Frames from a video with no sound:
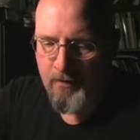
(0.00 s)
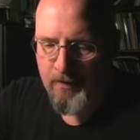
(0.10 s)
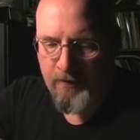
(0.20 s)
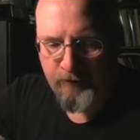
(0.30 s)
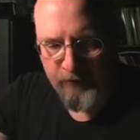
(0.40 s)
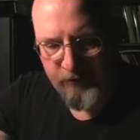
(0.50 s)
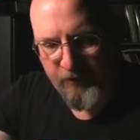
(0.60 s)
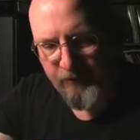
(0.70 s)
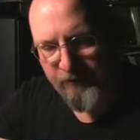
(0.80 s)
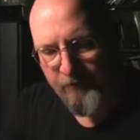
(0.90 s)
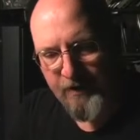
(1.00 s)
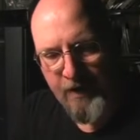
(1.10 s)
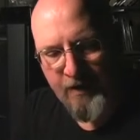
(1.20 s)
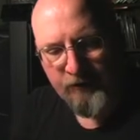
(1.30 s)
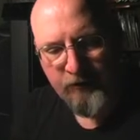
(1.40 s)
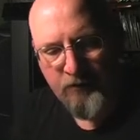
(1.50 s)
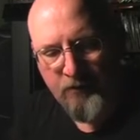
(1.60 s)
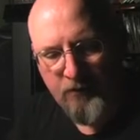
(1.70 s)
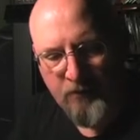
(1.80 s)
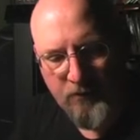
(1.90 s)
he just thinks I'm an
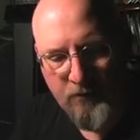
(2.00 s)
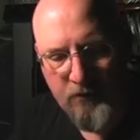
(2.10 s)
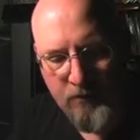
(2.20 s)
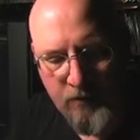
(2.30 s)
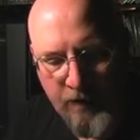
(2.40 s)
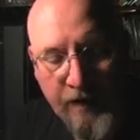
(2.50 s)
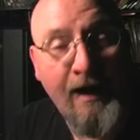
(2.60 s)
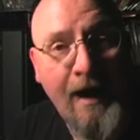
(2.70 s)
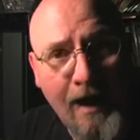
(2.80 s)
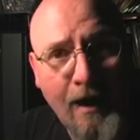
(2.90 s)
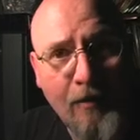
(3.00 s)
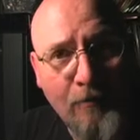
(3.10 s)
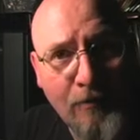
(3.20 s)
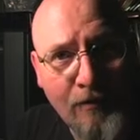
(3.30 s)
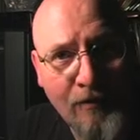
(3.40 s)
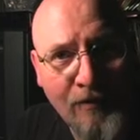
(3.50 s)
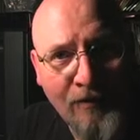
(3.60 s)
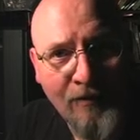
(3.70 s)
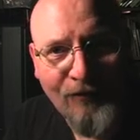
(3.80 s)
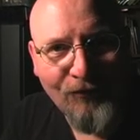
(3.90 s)
asshole, and I am.
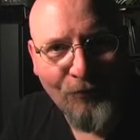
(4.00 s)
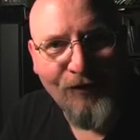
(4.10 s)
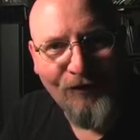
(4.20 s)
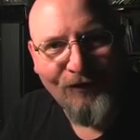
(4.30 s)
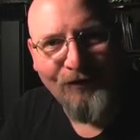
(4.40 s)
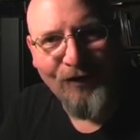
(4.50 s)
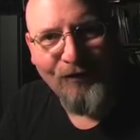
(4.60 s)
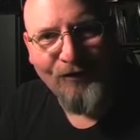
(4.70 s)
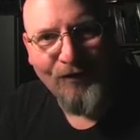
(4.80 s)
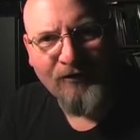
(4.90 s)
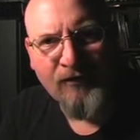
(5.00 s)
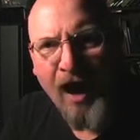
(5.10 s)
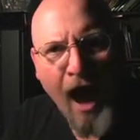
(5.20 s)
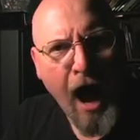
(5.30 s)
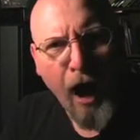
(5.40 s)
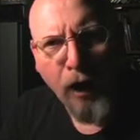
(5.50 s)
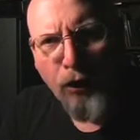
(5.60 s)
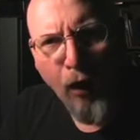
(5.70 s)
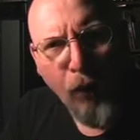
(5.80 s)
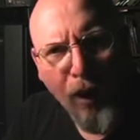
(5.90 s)
This is one of his favorite tricks: is I
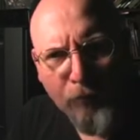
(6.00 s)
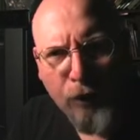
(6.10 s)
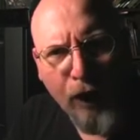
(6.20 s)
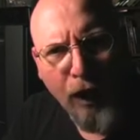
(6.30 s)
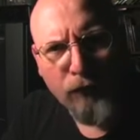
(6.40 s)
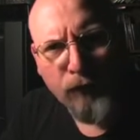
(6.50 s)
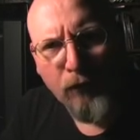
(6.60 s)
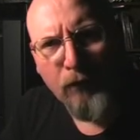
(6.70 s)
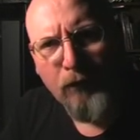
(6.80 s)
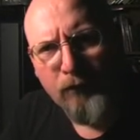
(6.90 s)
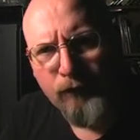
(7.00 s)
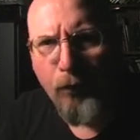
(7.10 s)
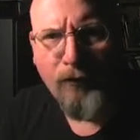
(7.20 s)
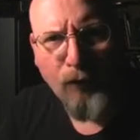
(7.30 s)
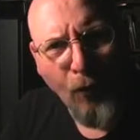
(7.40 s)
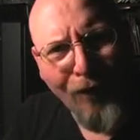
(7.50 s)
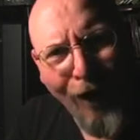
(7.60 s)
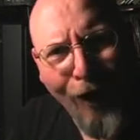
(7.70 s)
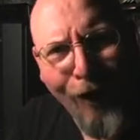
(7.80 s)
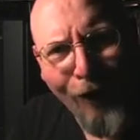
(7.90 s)
know I'm an asshole, so it's
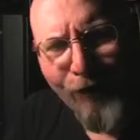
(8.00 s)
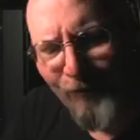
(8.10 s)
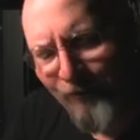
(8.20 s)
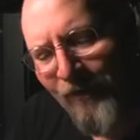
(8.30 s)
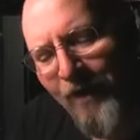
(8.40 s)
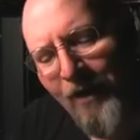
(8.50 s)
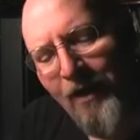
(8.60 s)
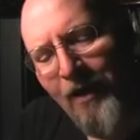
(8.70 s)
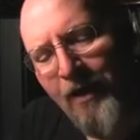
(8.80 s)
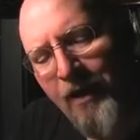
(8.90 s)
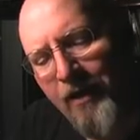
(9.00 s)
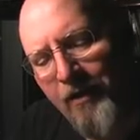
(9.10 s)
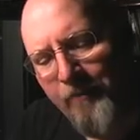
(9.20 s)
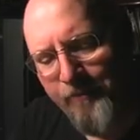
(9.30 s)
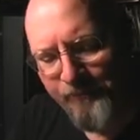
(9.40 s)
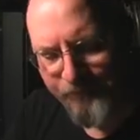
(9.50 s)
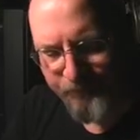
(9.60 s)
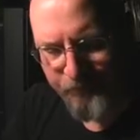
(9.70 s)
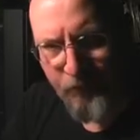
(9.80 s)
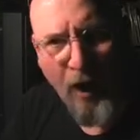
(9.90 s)
okay. Um,
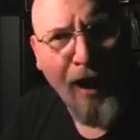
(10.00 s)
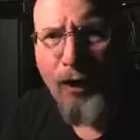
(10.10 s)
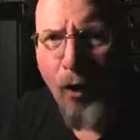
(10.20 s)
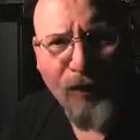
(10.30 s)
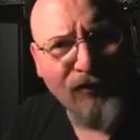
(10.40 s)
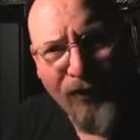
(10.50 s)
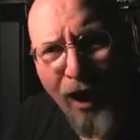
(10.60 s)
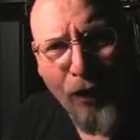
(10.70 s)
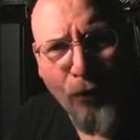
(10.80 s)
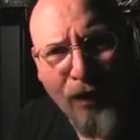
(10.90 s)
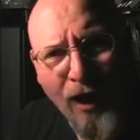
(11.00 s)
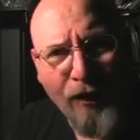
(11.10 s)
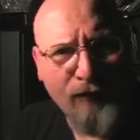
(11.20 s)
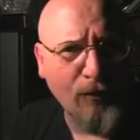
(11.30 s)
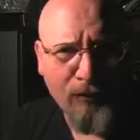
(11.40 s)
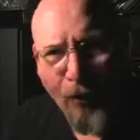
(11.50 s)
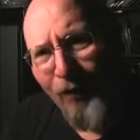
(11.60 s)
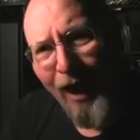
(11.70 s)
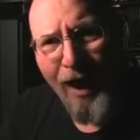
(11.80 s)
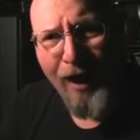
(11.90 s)
I know it's not okay, so it's
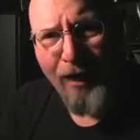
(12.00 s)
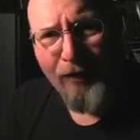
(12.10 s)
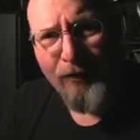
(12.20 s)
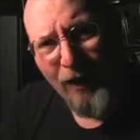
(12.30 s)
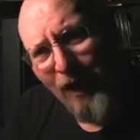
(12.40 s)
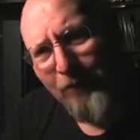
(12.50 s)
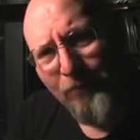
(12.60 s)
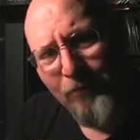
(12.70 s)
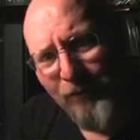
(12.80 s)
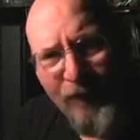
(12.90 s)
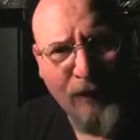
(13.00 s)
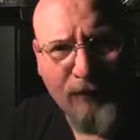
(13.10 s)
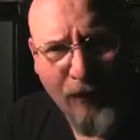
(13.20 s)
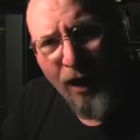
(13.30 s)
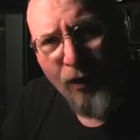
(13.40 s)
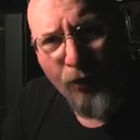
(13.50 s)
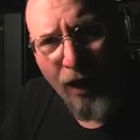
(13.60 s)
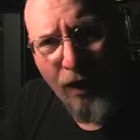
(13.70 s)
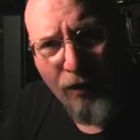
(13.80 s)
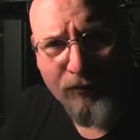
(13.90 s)
okay that I that it's
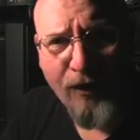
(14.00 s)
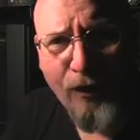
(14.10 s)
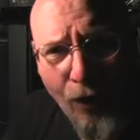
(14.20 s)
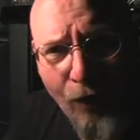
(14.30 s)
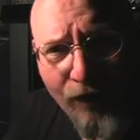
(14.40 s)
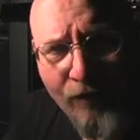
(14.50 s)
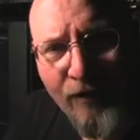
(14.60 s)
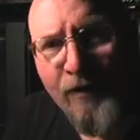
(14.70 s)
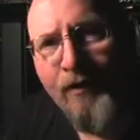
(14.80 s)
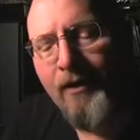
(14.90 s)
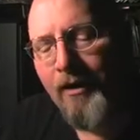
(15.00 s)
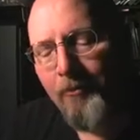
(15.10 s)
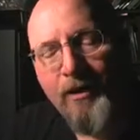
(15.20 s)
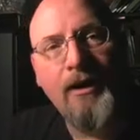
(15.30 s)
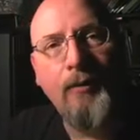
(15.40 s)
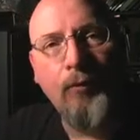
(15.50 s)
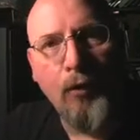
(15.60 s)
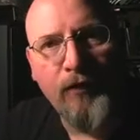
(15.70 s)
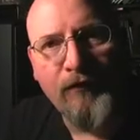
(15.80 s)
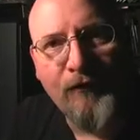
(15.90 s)
okay because I know it. But he
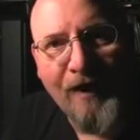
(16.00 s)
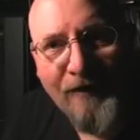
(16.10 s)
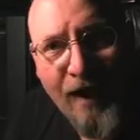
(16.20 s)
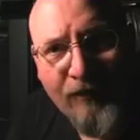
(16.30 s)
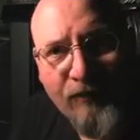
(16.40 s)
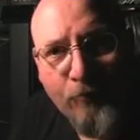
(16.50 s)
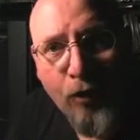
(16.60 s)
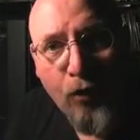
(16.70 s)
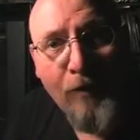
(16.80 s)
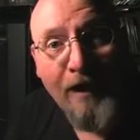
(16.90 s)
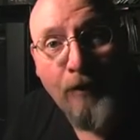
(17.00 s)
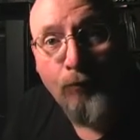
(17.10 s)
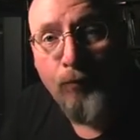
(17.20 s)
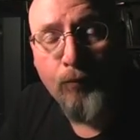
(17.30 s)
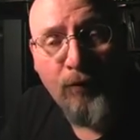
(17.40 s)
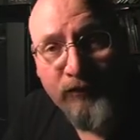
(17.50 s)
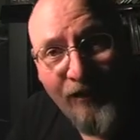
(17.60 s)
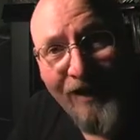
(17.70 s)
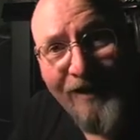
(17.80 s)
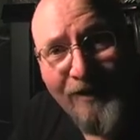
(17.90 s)
wrote this fantastic poem and he
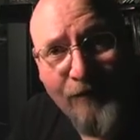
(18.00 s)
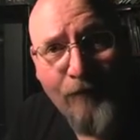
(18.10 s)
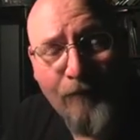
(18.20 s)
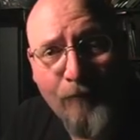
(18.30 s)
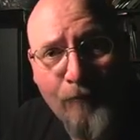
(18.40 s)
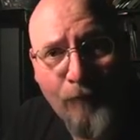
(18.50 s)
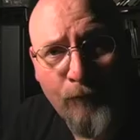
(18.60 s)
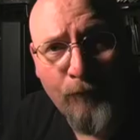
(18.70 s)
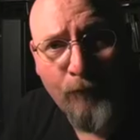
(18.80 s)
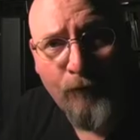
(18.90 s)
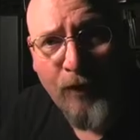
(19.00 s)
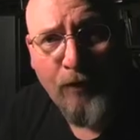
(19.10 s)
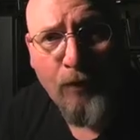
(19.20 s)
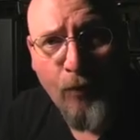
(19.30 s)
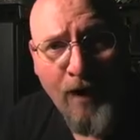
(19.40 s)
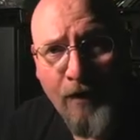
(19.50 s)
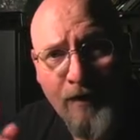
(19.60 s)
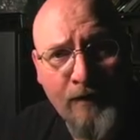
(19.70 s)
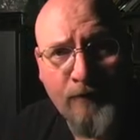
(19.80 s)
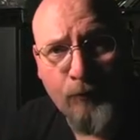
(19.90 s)
recited it fairly well,
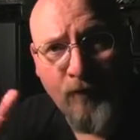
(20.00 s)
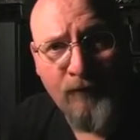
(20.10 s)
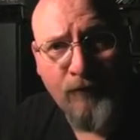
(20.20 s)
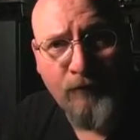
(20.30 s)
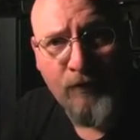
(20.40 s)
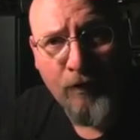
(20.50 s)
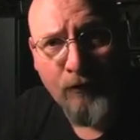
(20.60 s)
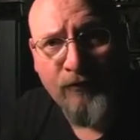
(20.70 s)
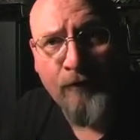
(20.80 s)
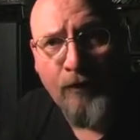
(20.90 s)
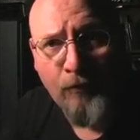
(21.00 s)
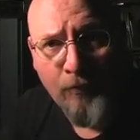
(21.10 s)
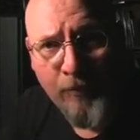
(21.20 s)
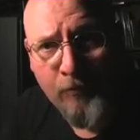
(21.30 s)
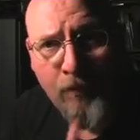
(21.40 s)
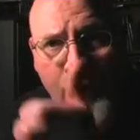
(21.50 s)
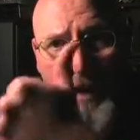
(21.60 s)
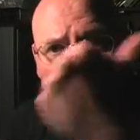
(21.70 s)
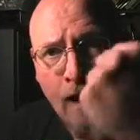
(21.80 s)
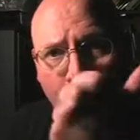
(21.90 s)
and it's one of his videos, and if I remember,
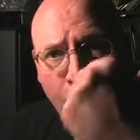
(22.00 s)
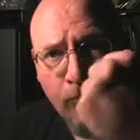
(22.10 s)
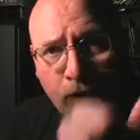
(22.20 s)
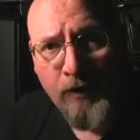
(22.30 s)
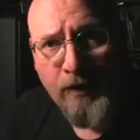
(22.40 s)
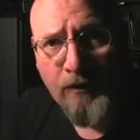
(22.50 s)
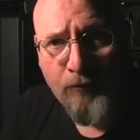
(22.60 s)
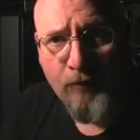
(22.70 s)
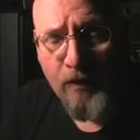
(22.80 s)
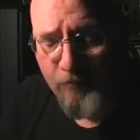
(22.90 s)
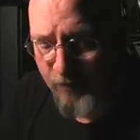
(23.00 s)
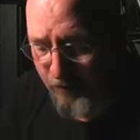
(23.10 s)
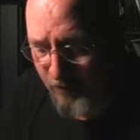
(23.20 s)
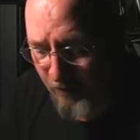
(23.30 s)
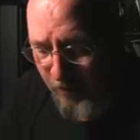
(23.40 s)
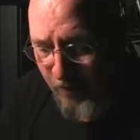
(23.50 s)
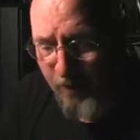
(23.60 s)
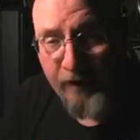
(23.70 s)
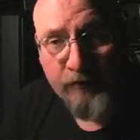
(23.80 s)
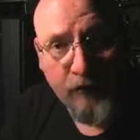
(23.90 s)
I will put a link to it up here.
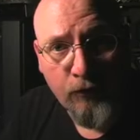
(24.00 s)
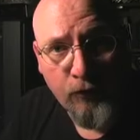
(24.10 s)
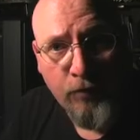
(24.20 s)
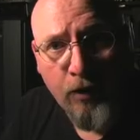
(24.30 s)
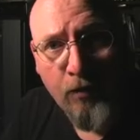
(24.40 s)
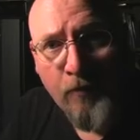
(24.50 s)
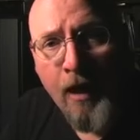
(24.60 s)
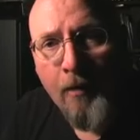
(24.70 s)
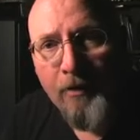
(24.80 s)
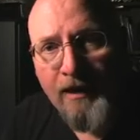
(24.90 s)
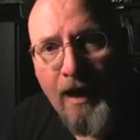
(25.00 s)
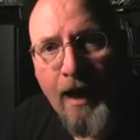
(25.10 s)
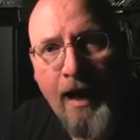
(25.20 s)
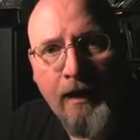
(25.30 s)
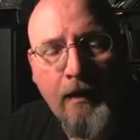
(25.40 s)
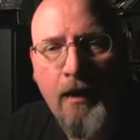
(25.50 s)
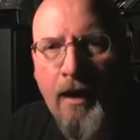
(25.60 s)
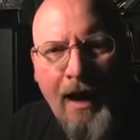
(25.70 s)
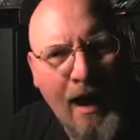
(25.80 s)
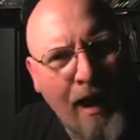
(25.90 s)
It's a new poem. But yeah, I,
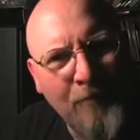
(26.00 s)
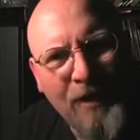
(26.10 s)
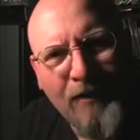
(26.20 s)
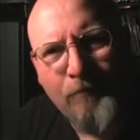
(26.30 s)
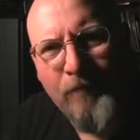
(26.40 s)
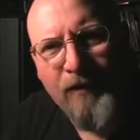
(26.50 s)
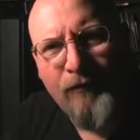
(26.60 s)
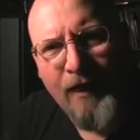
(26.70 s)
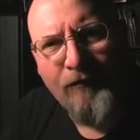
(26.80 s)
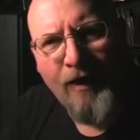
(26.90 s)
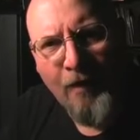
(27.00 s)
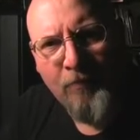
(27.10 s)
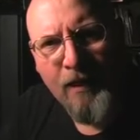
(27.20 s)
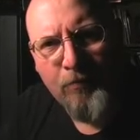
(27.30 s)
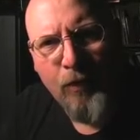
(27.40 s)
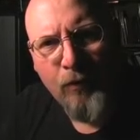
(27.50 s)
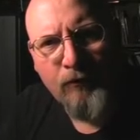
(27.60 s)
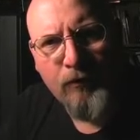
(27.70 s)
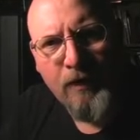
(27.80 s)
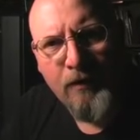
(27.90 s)
I, am not a big fan of epic
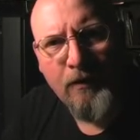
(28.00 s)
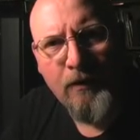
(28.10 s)
poetry.